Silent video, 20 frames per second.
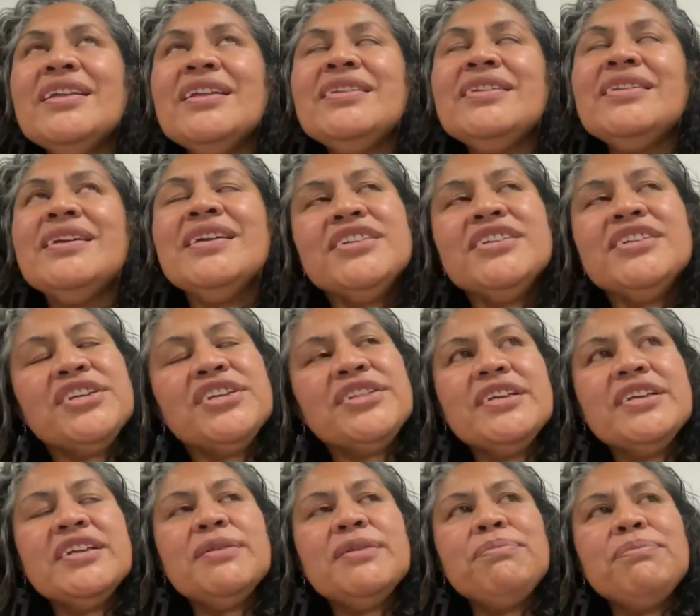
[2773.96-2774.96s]
think to
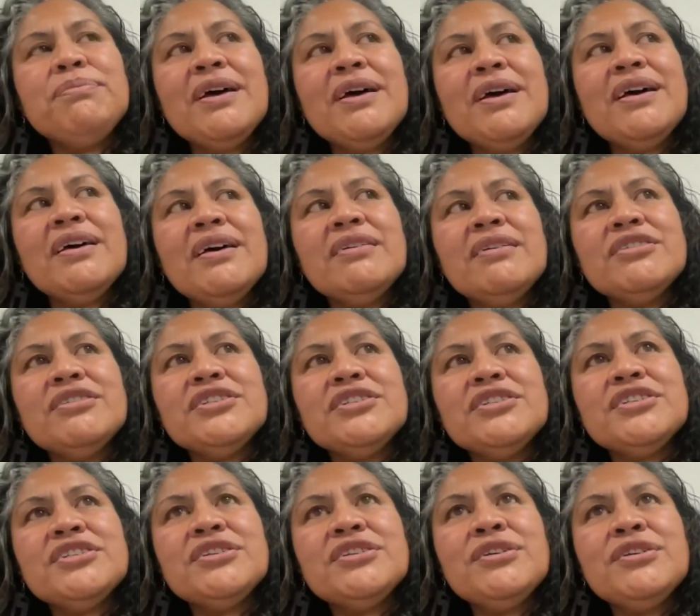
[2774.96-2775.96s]
think about
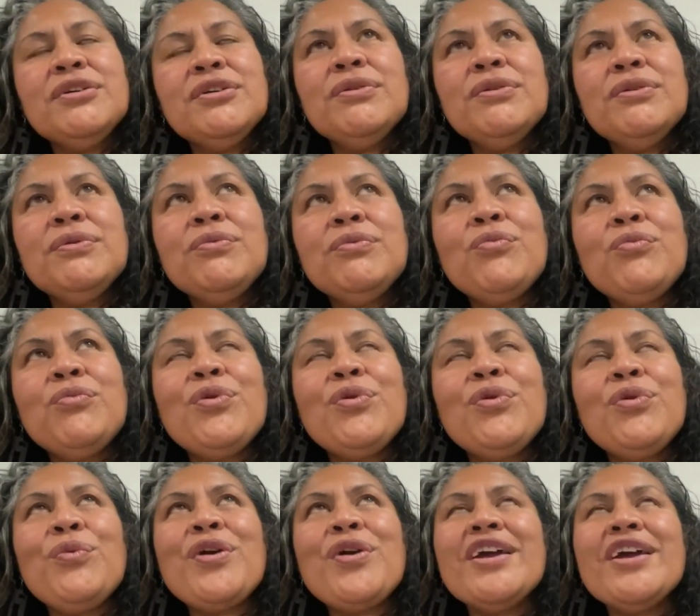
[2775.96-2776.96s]

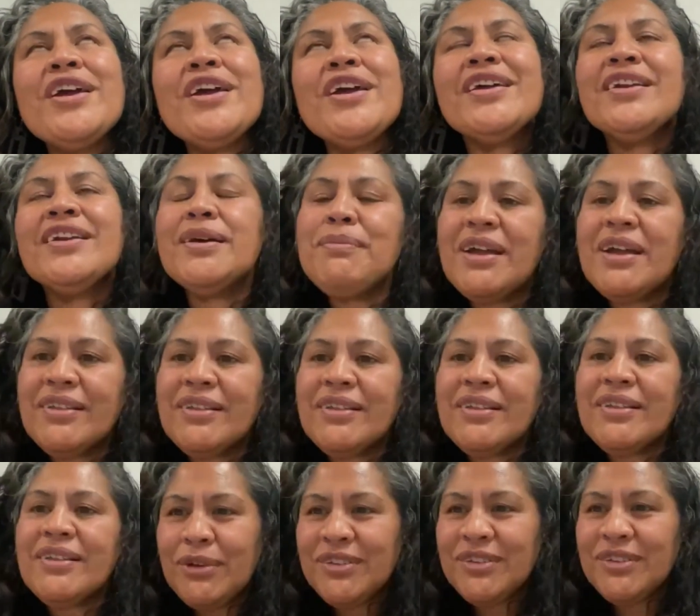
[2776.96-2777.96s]
where can I make the
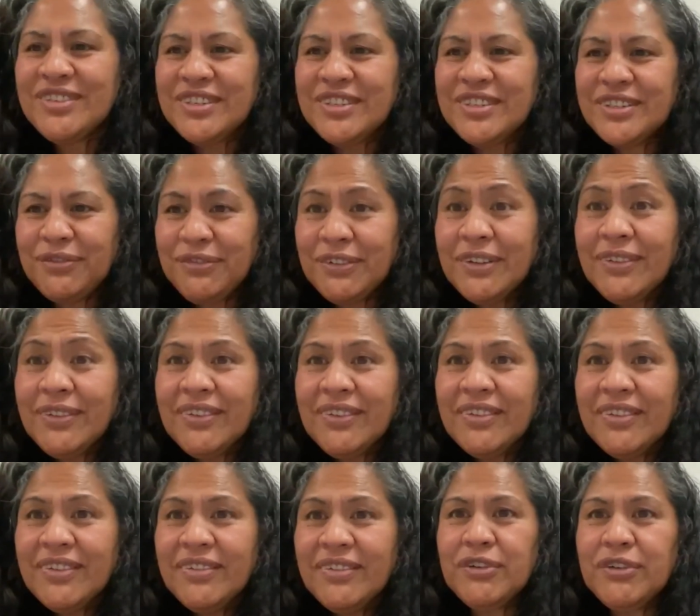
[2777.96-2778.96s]
most difference
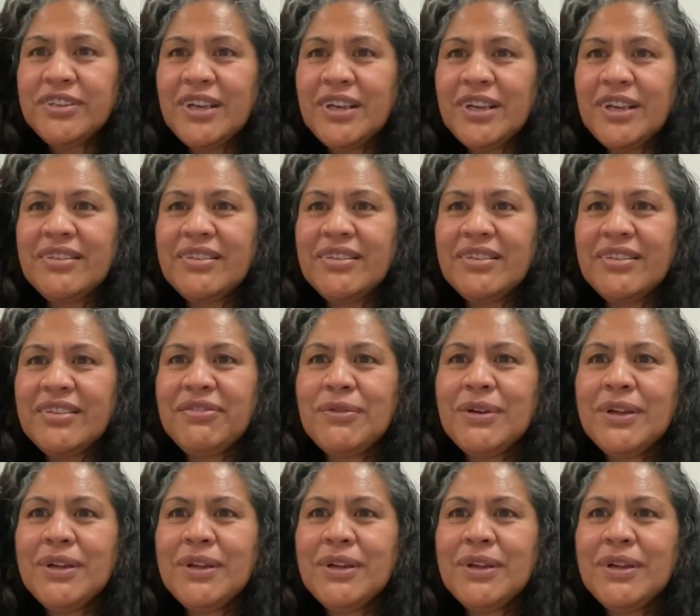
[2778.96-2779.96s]
for tangata
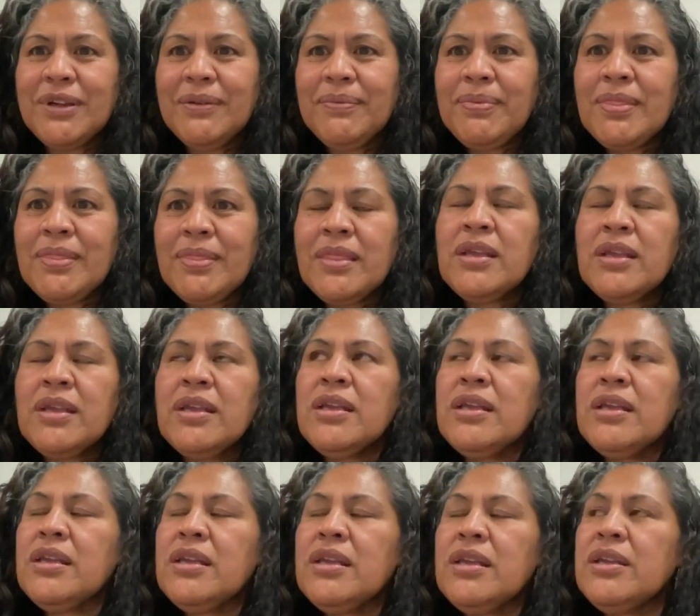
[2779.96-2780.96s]
whenua?
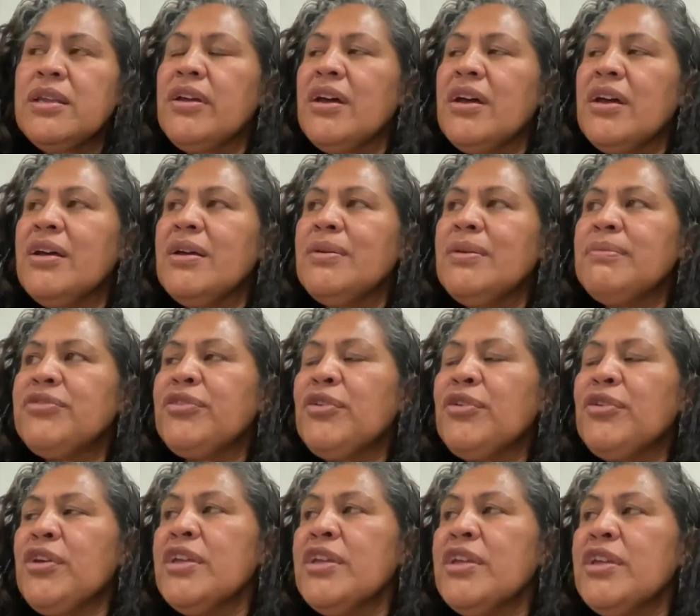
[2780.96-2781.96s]
You
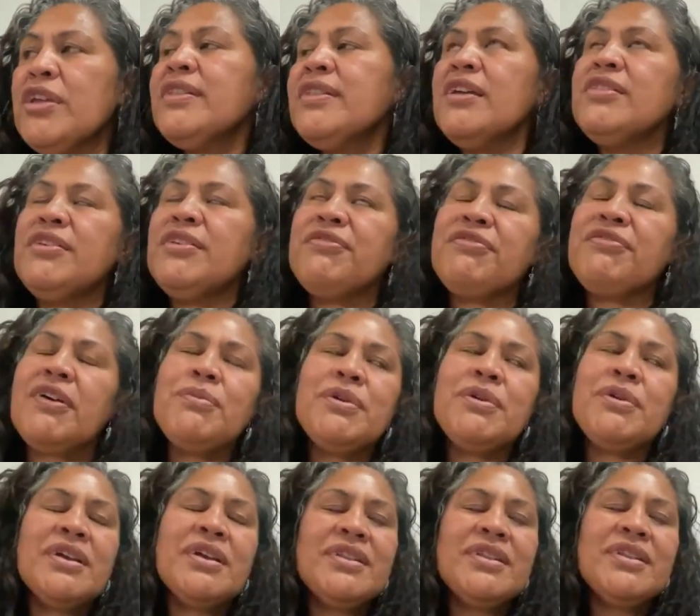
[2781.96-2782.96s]
know, so in the
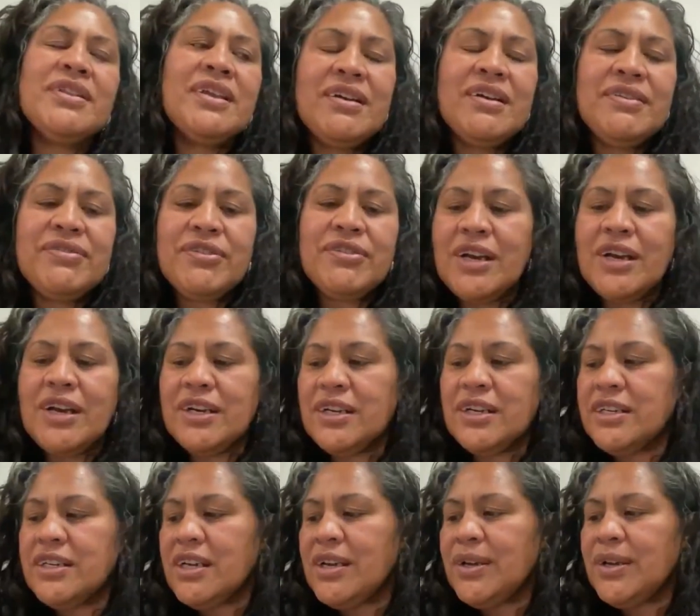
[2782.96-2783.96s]
framework that I've
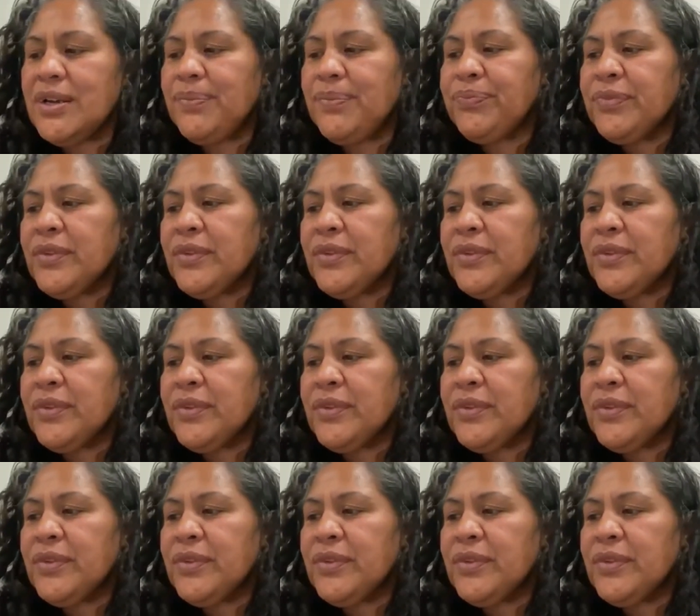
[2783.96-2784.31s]
created,